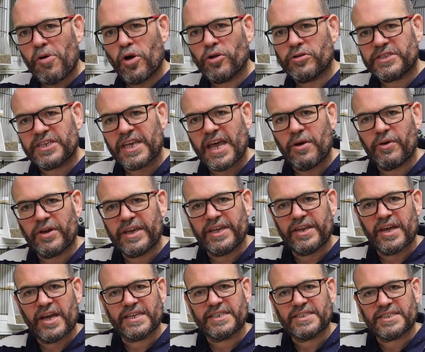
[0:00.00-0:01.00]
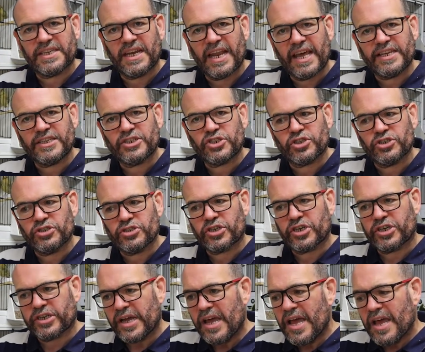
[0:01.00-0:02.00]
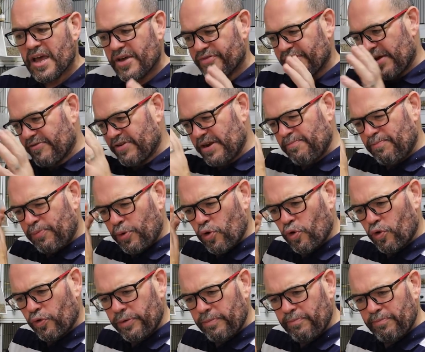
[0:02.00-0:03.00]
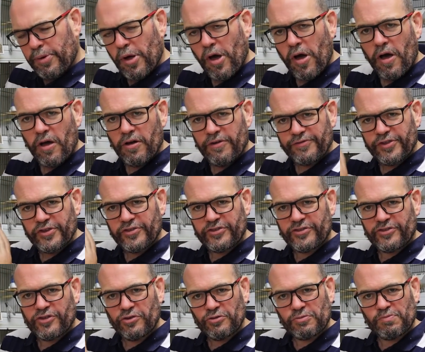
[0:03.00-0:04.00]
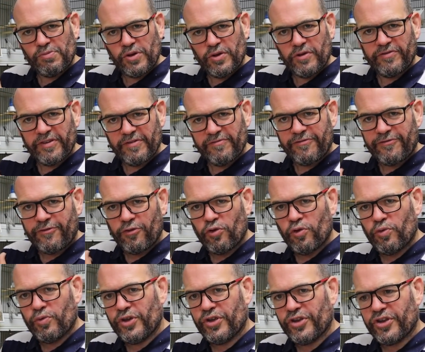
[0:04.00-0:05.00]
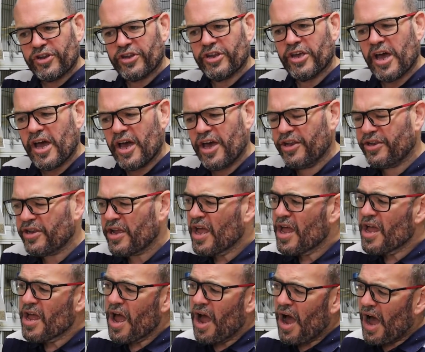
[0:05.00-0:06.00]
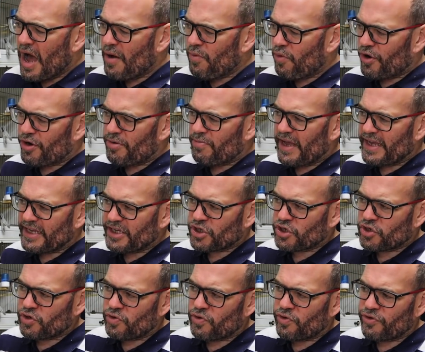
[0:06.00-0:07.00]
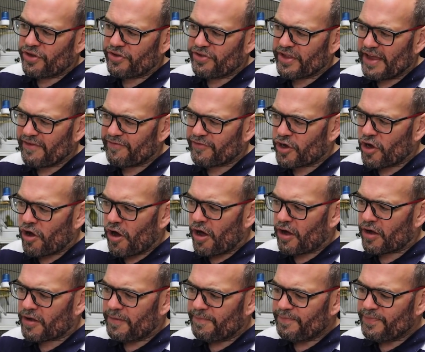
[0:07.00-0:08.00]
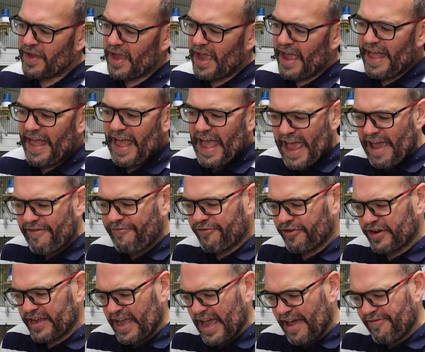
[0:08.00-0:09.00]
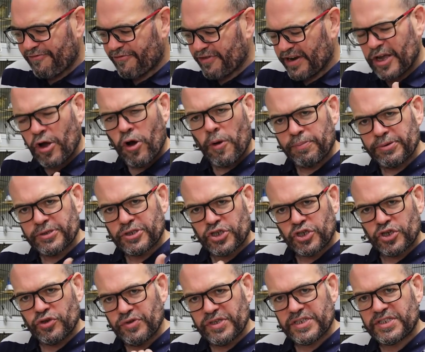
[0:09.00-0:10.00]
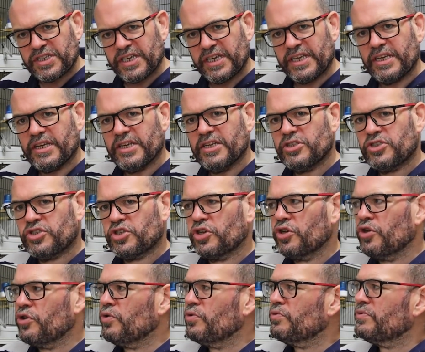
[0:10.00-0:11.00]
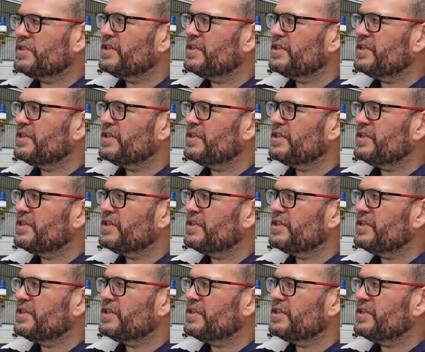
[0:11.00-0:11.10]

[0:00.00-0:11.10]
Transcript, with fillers: molt out in isolation. They're an important part of the stud moving forward, and, I want to make sure that they've got every every opportunity to